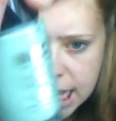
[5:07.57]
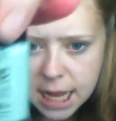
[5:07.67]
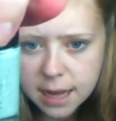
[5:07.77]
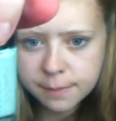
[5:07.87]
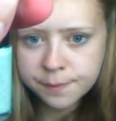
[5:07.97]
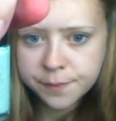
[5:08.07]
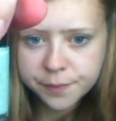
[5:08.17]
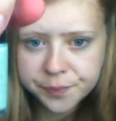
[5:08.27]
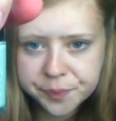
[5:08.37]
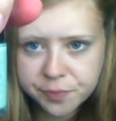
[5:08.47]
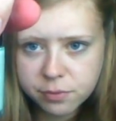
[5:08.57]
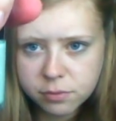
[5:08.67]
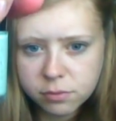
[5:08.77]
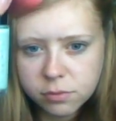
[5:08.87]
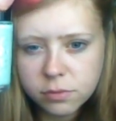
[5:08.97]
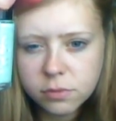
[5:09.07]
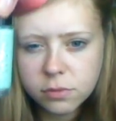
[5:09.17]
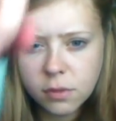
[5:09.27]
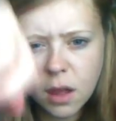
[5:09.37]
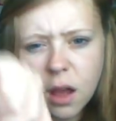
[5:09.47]

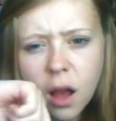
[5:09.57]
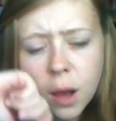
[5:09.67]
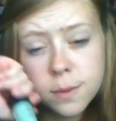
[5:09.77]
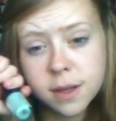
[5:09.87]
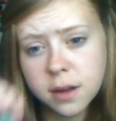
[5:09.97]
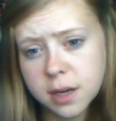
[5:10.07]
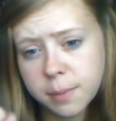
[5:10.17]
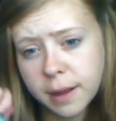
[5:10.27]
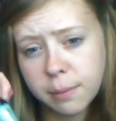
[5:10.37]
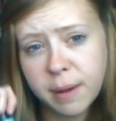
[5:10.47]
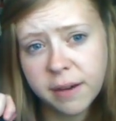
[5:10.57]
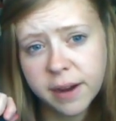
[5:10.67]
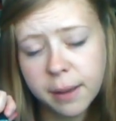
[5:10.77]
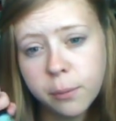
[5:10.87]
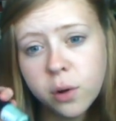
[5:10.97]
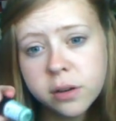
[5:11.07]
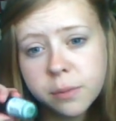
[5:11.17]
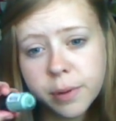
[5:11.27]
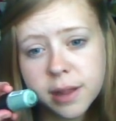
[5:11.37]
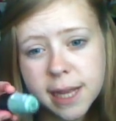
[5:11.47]
I was going to buy the Barry M one,
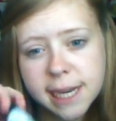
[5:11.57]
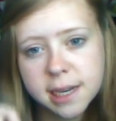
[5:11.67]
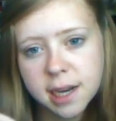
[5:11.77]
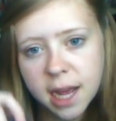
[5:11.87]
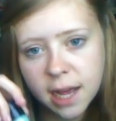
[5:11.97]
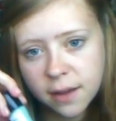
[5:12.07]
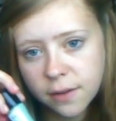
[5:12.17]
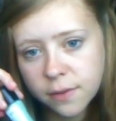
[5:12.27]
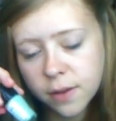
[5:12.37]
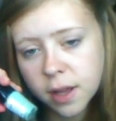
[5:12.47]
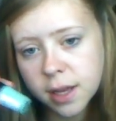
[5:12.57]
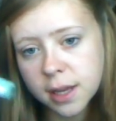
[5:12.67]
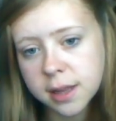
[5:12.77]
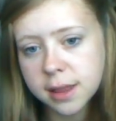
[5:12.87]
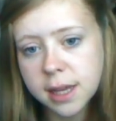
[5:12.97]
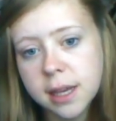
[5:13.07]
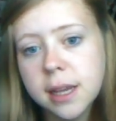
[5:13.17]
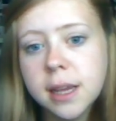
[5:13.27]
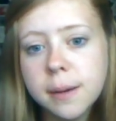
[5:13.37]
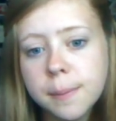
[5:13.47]
but they didn't have
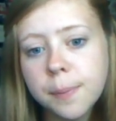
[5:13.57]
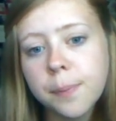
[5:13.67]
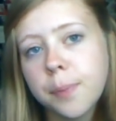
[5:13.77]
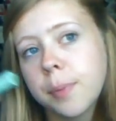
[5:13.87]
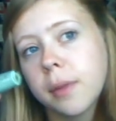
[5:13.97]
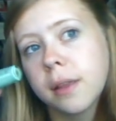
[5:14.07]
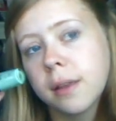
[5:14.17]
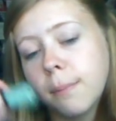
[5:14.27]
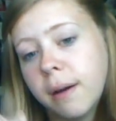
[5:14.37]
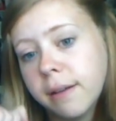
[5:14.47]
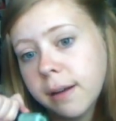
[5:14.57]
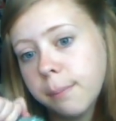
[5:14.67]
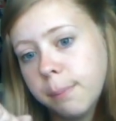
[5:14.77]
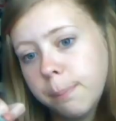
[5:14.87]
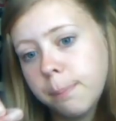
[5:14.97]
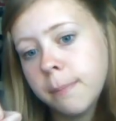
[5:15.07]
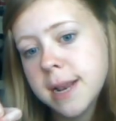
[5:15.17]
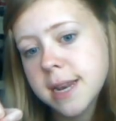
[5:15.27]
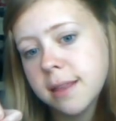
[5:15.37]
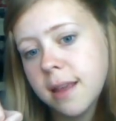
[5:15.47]
the Barry M
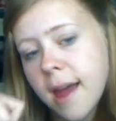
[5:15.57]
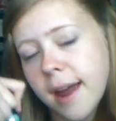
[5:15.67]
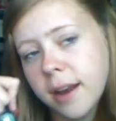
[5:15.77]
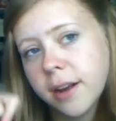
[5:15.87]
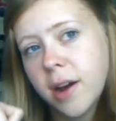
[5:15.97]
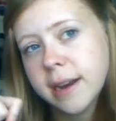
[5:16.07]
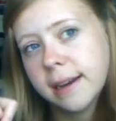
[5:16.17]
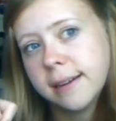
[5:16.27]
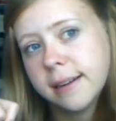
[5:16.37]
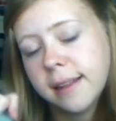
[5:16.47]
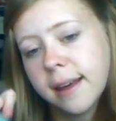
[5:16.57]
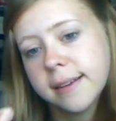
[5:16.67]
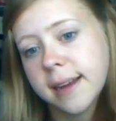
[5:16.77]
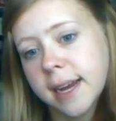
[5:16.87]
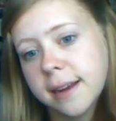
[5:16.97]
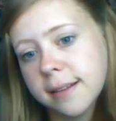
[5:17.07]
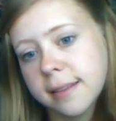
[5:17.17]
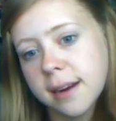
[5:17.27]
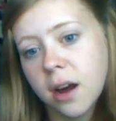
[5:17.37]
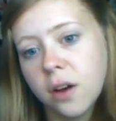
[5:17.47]
mint in there, and I kind of needed it that day because the
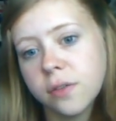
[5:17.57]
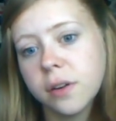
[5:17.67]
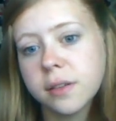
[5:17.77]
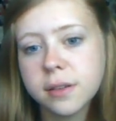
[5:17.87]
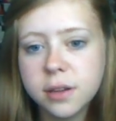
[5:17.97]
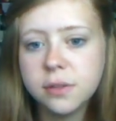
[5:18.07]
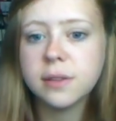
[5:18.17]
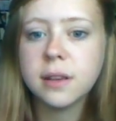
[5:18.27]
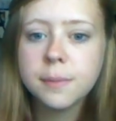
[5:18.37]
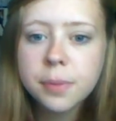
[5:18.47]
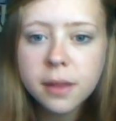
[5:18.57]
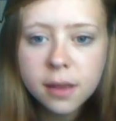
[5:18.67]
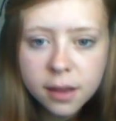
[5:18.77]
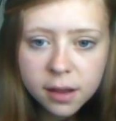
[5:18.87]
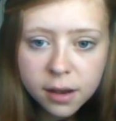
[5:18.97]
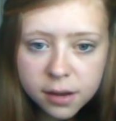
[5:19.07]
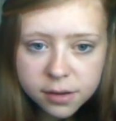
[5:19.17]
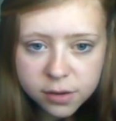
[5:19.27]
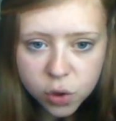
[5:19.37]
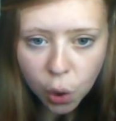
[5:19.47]
day after I was going to use it.
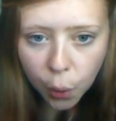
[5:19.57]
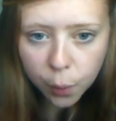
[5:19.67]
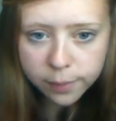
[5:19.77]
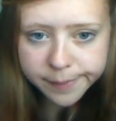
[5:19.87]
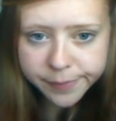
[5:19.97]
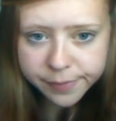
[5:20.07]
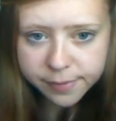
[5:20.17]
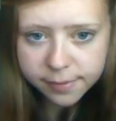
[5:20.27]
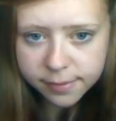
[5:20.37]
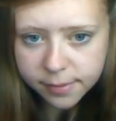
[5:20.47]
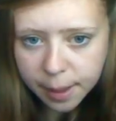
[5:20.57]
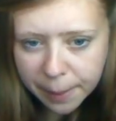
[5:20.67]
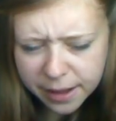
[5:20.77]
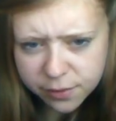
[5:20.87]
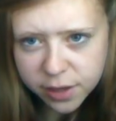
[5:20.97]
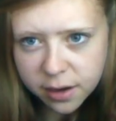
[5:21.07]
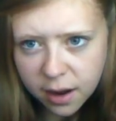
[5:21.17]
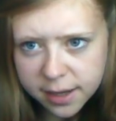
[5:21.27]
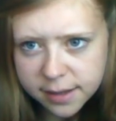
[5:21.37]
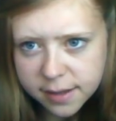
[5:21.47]
So, but it's really
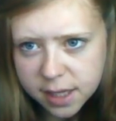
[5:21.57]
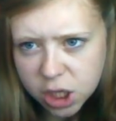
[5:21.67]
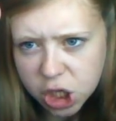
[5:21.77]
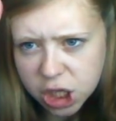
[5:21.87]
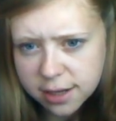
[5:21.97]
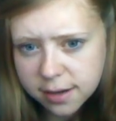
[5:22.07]
nice. It's